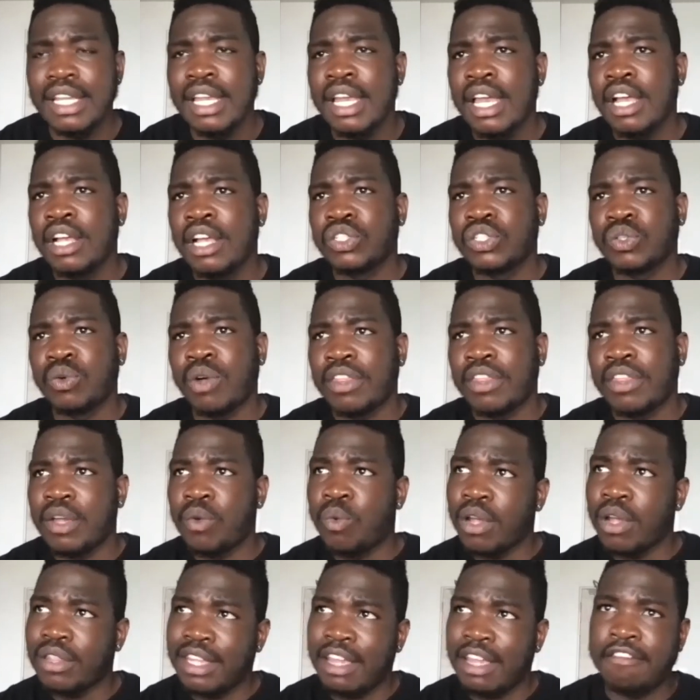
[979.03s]
So I think what
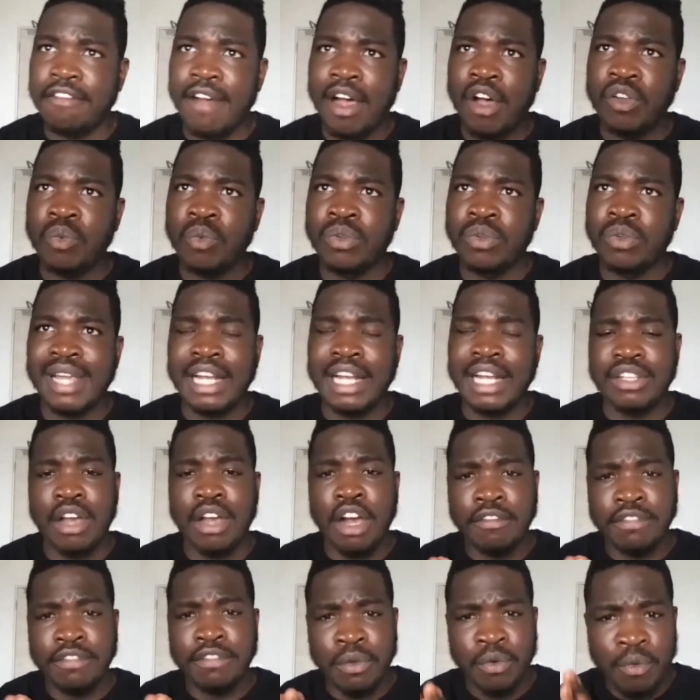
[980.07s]
they found was actually
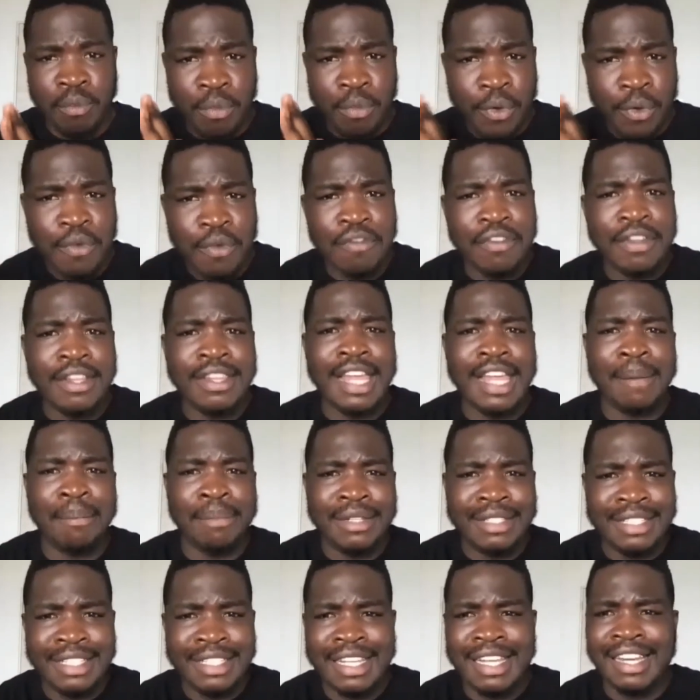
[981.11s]
after removing that
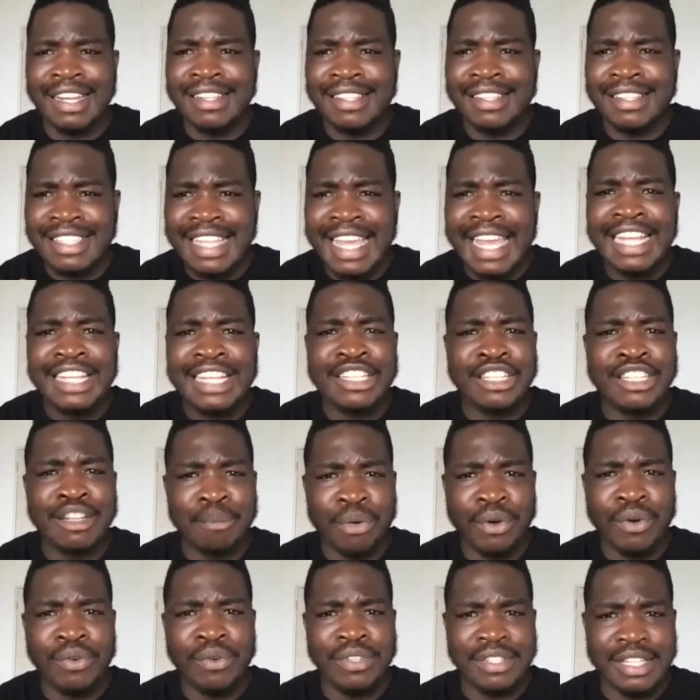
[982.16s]
particular stage in the
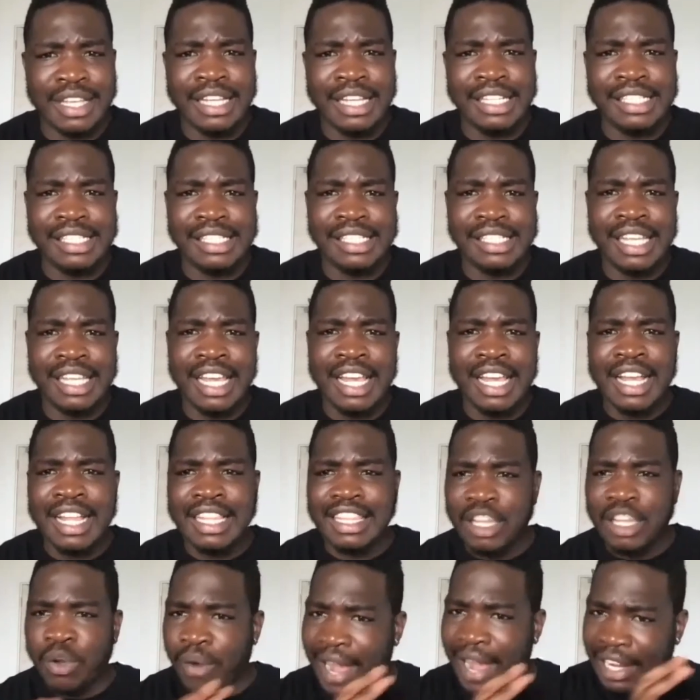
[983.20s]
process, they
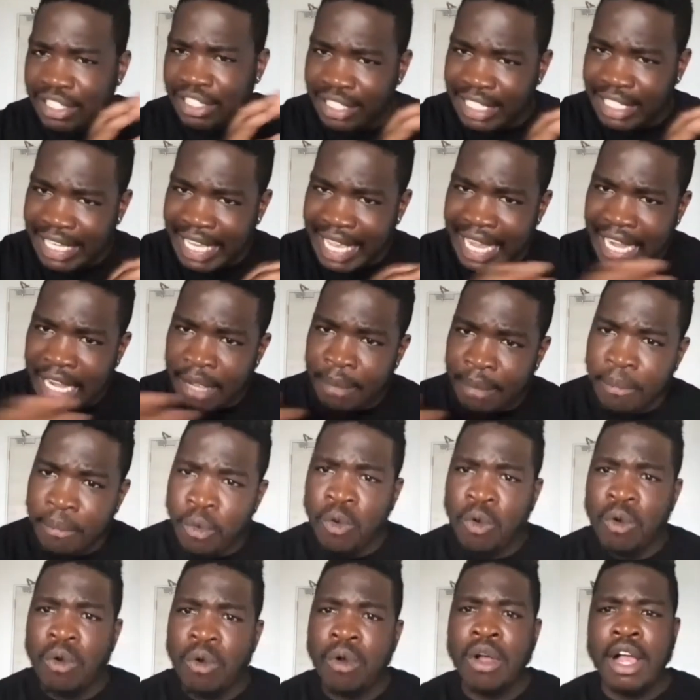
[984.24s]
were actually getting
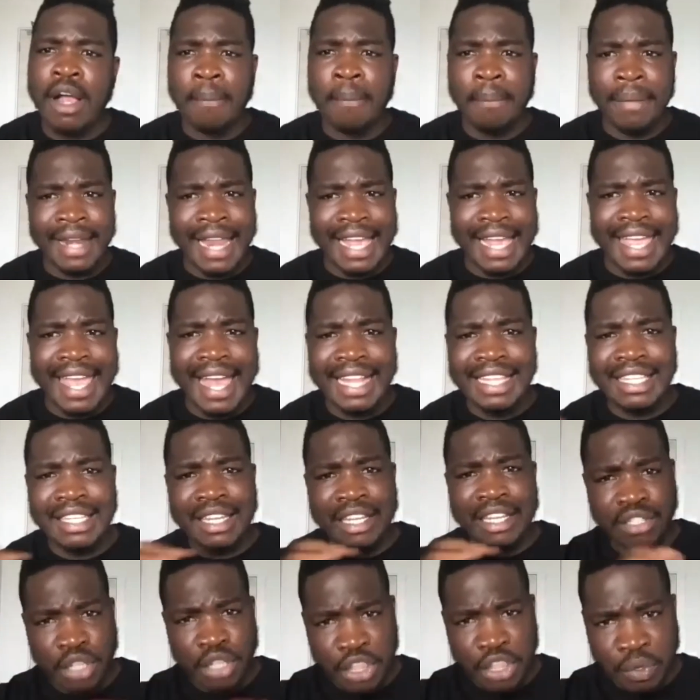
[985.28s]
more Black candidates
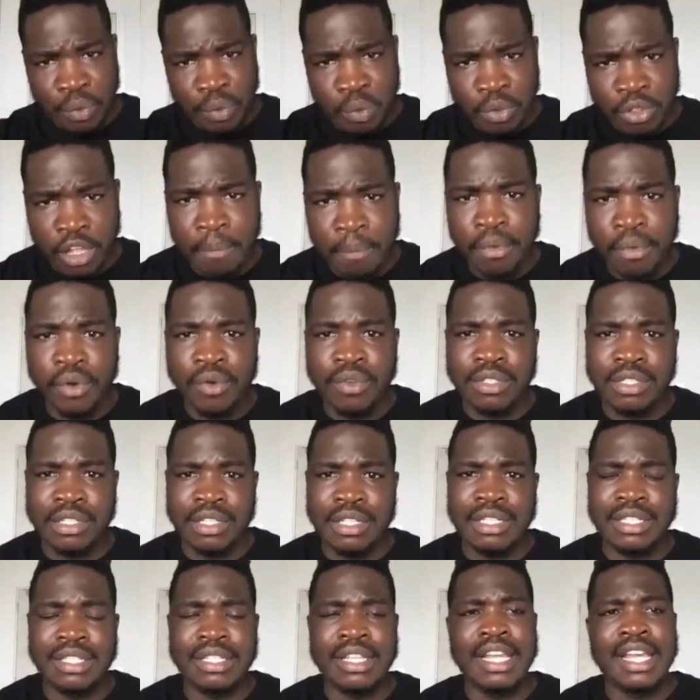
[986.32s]
through their
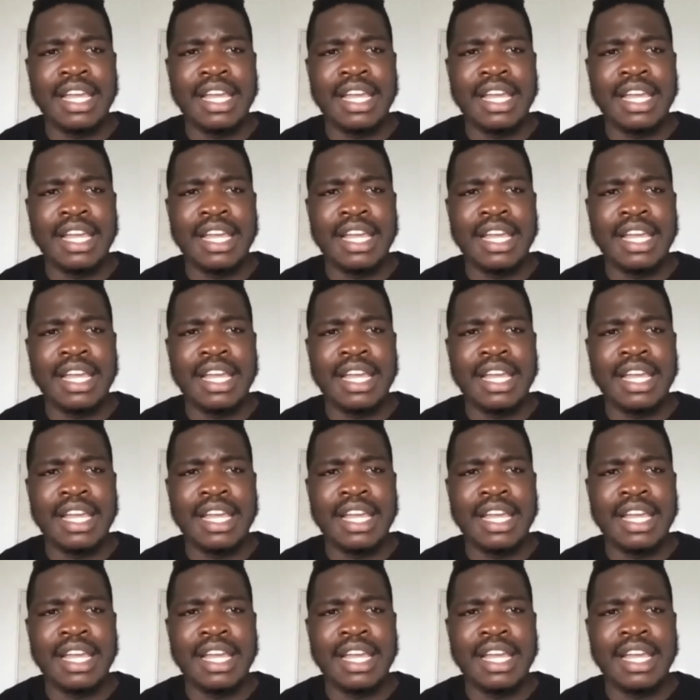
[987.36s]
process.